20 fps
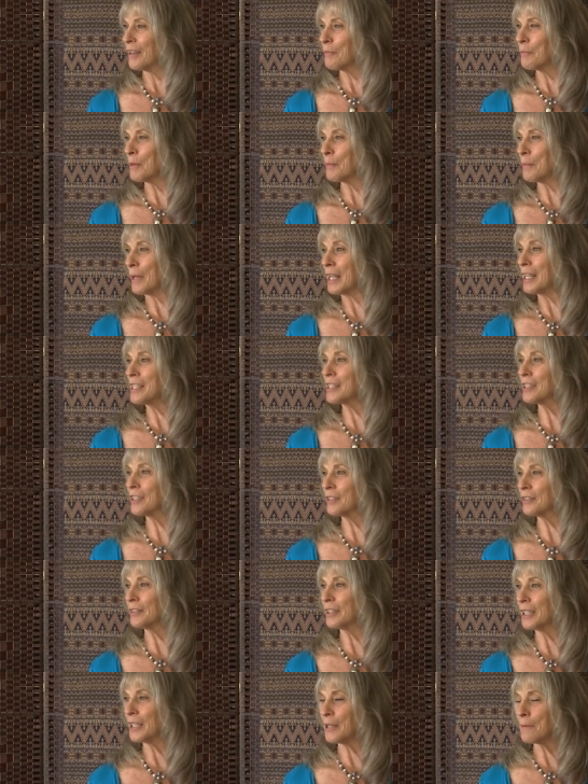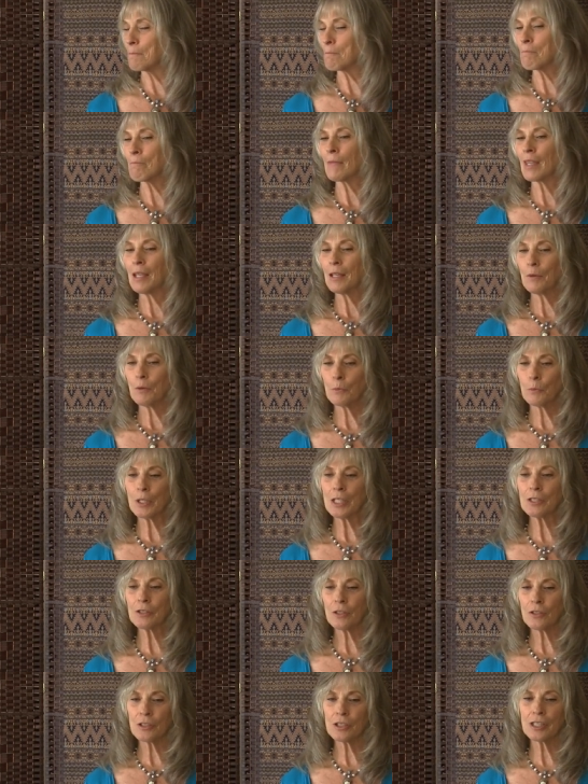But basically, when we
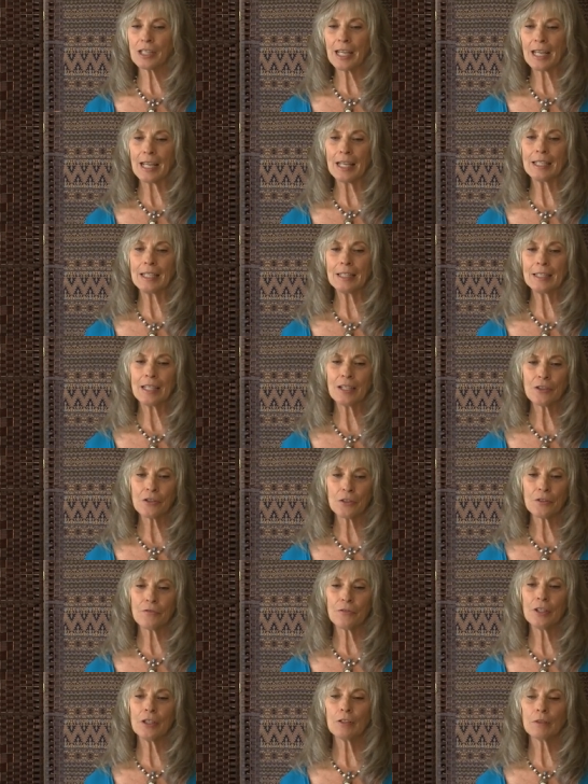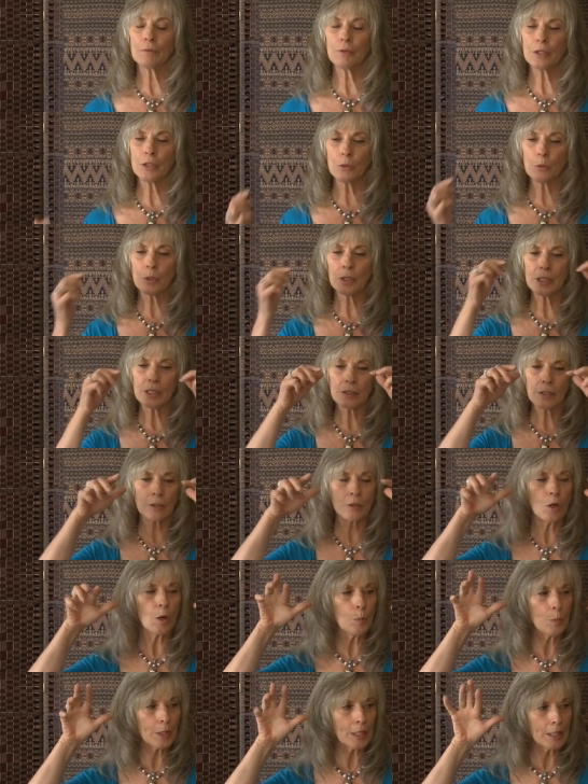start scanning the energy field, and when you really start
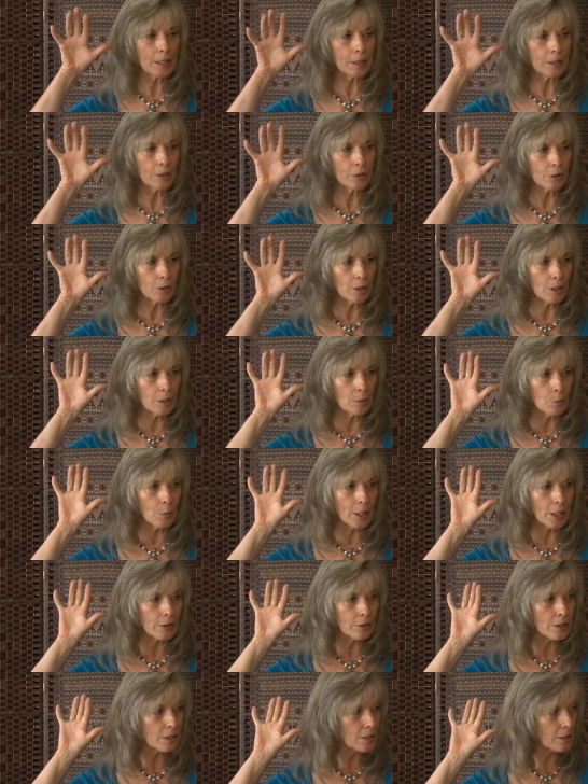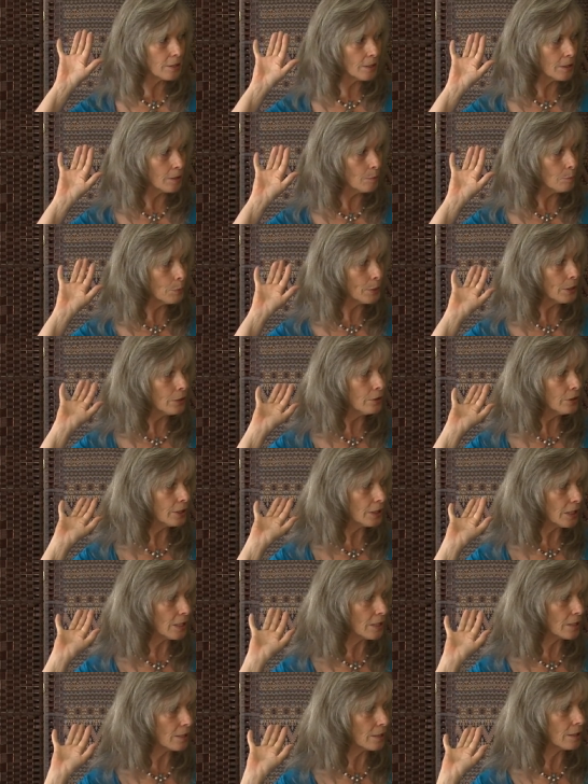opening your awareness and
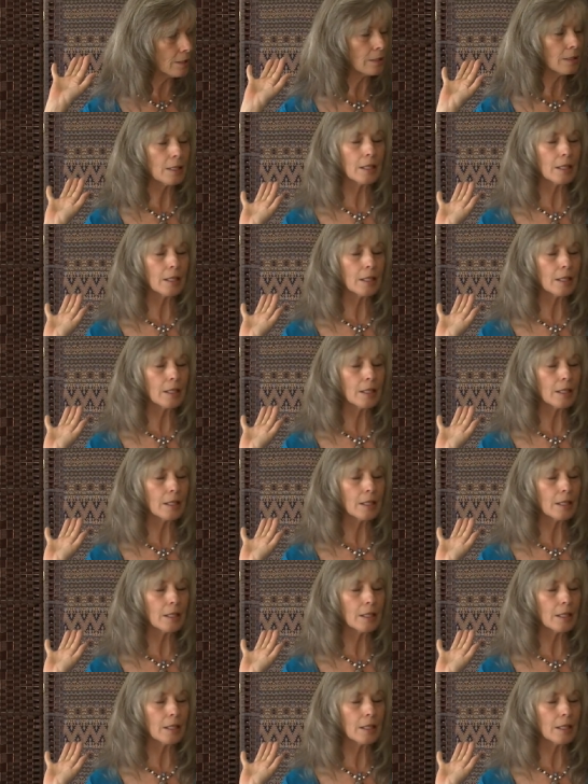abilities and,